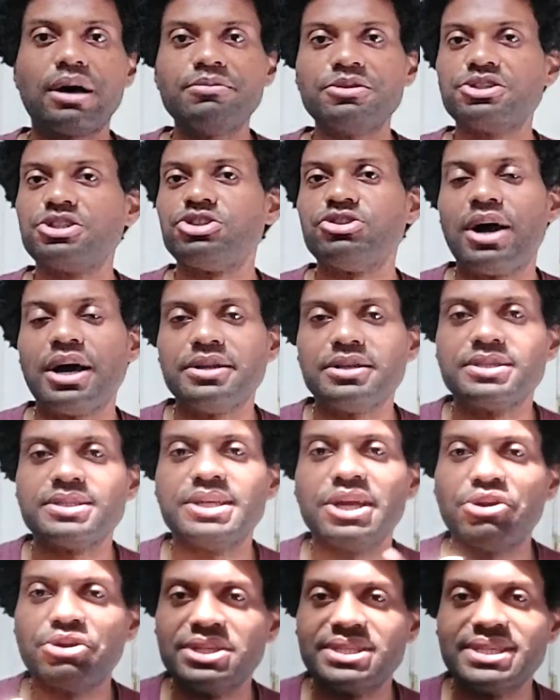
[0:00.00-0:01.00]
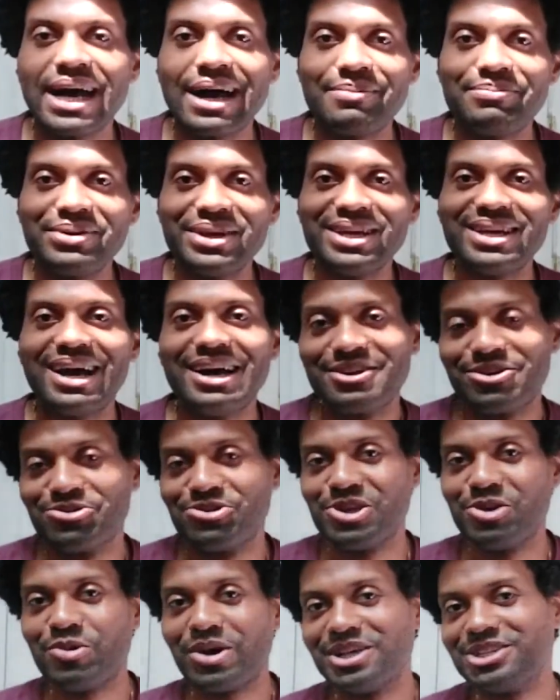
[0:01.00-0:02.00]
I'm just trying to stay on the topic. I don't
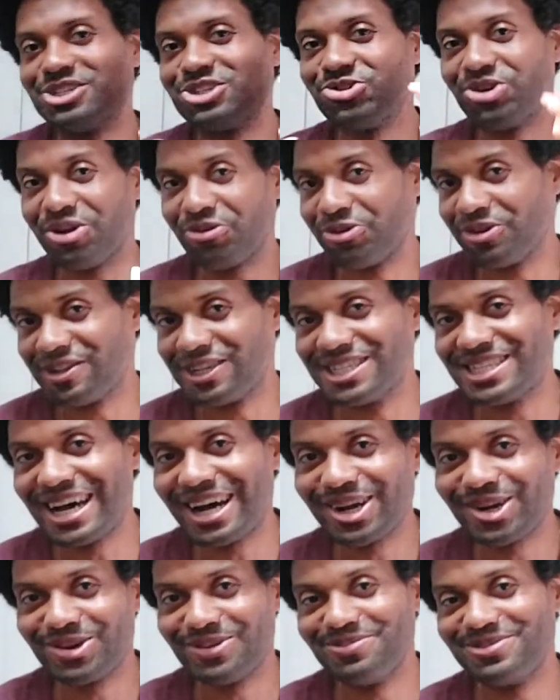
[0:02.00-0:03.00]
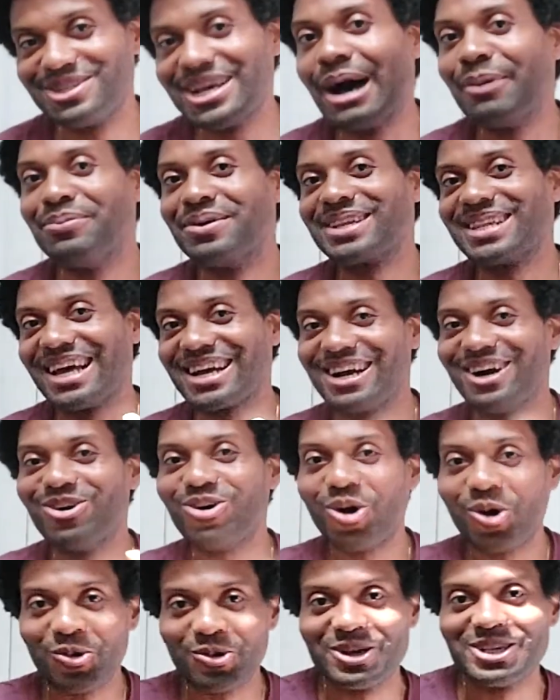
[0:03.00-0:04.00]
really want to stray with the topic like I
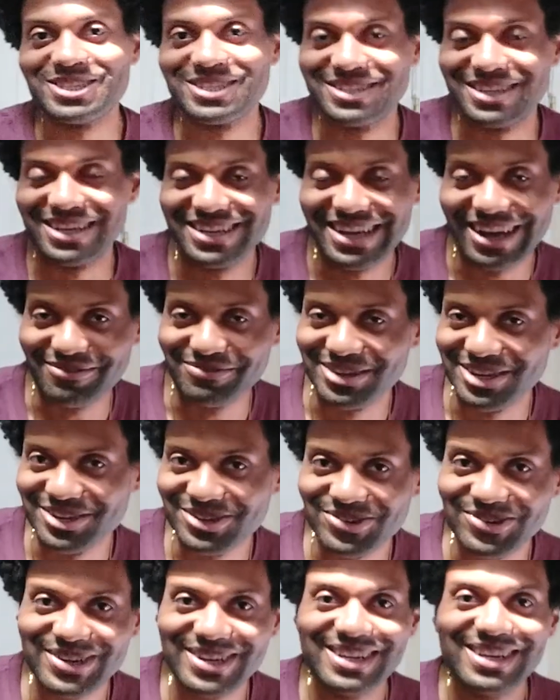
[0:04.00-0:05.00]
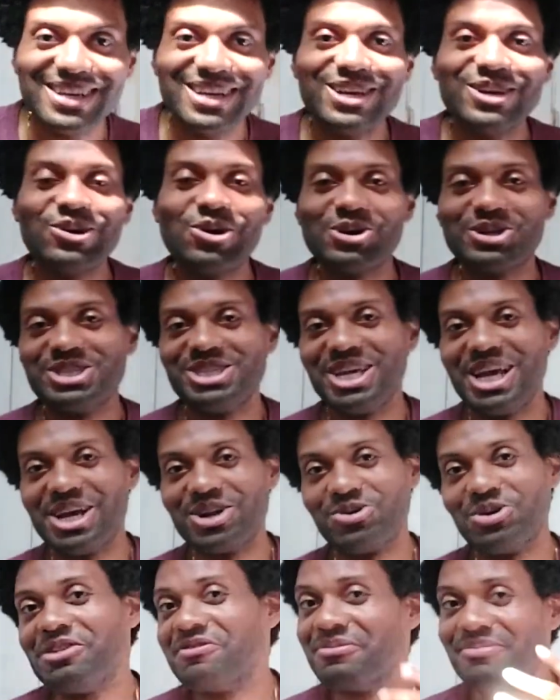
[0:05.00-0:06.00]
always have been doing on this
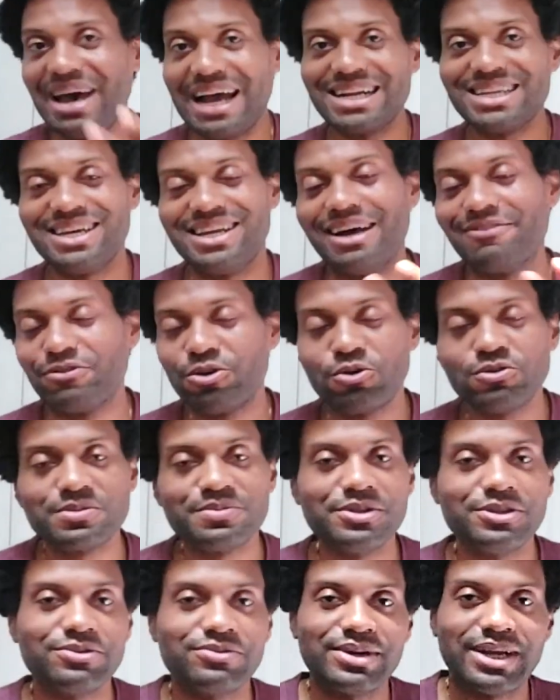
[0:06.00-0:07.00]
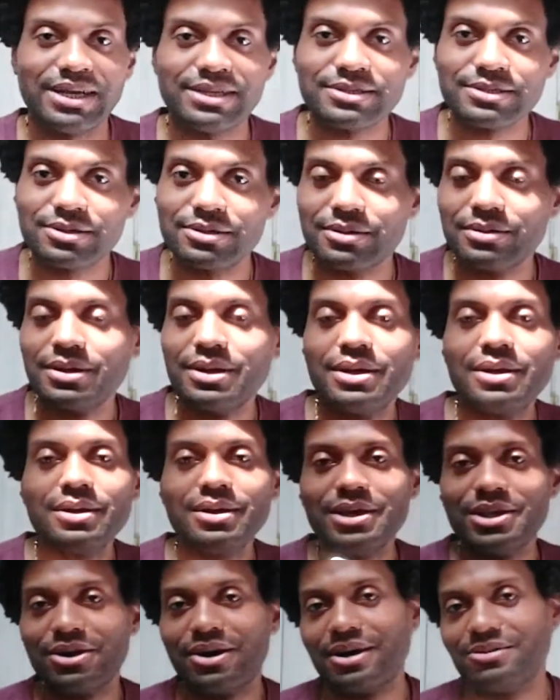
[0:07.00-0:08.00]
channel. Even back then, I've always been doing that. So,
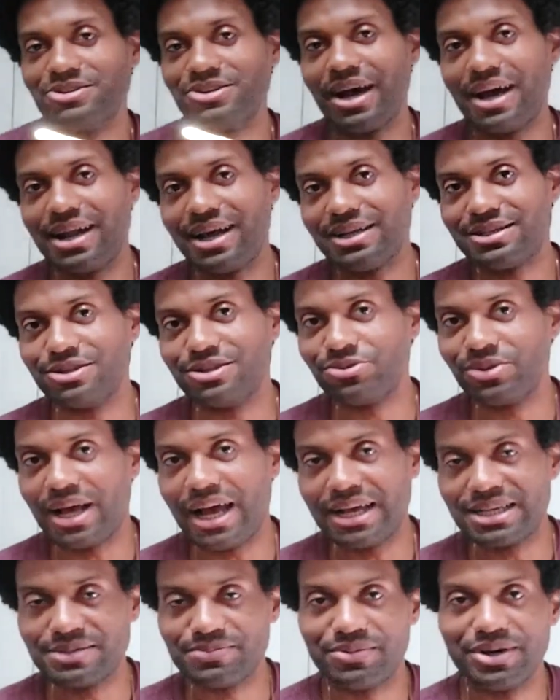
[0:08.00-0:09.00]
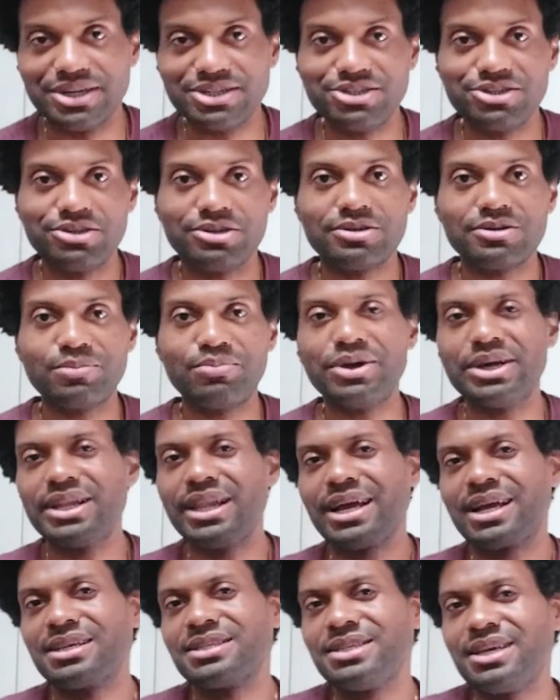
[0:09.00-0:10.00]
you know, I'm trying not to do that as much, you know? But
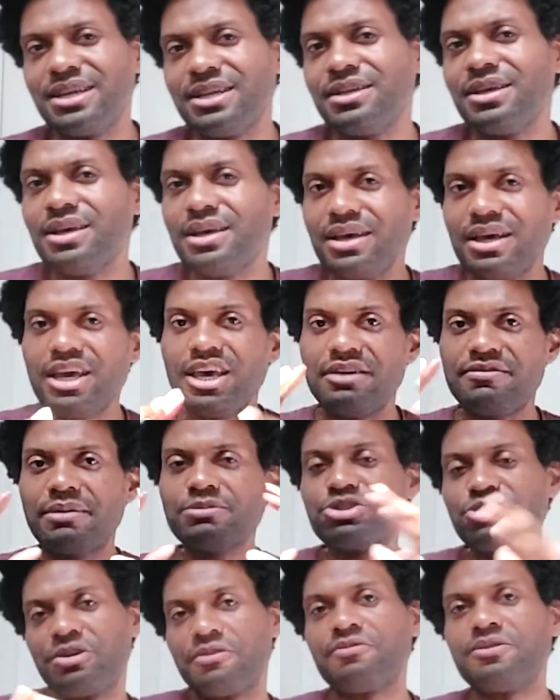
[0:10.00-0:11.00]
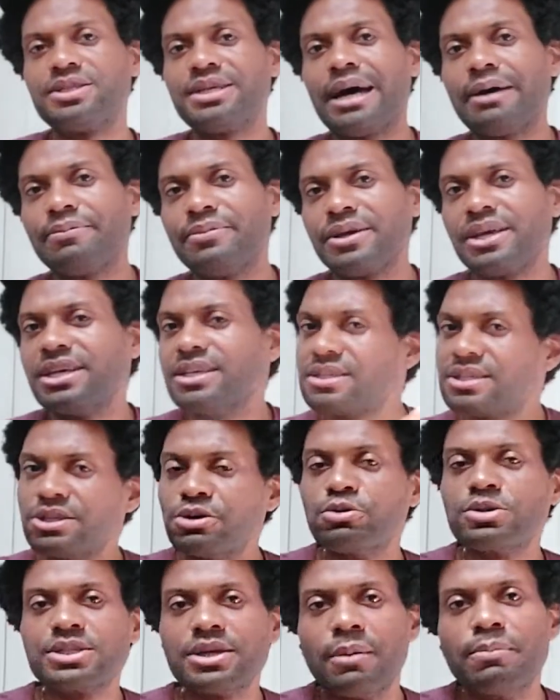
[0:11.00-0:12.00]
like I said, if I'm straying from topic, it's
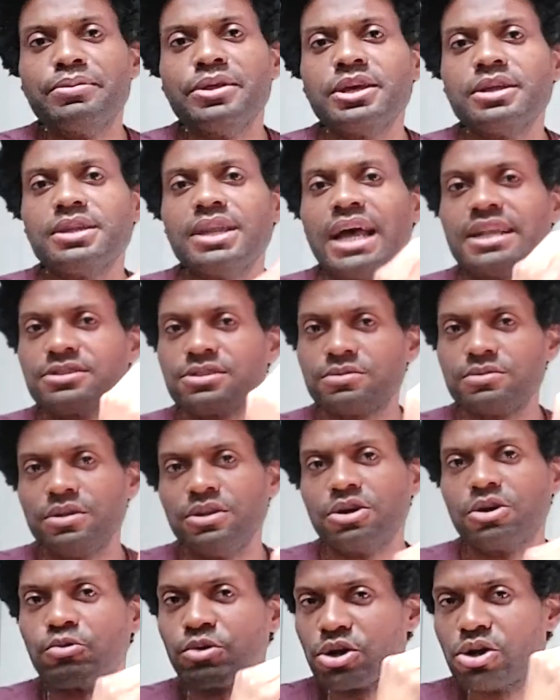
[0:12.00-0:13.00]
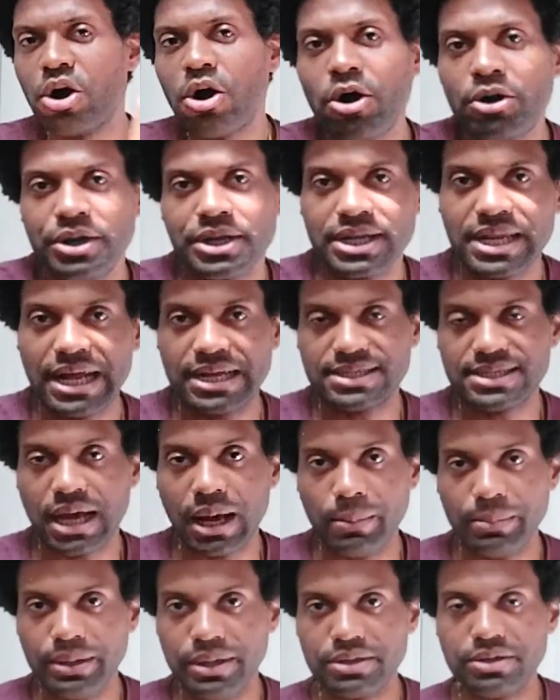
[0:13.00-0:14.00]
still something that's, you know, regarding that
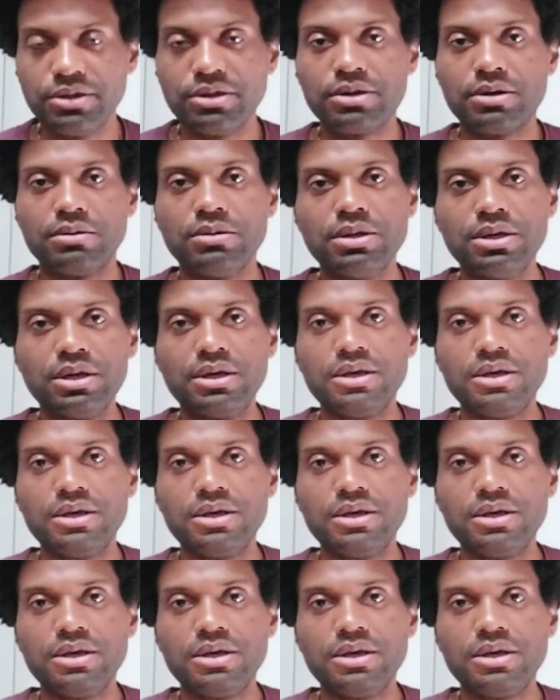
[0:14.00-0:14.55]
topic, you know?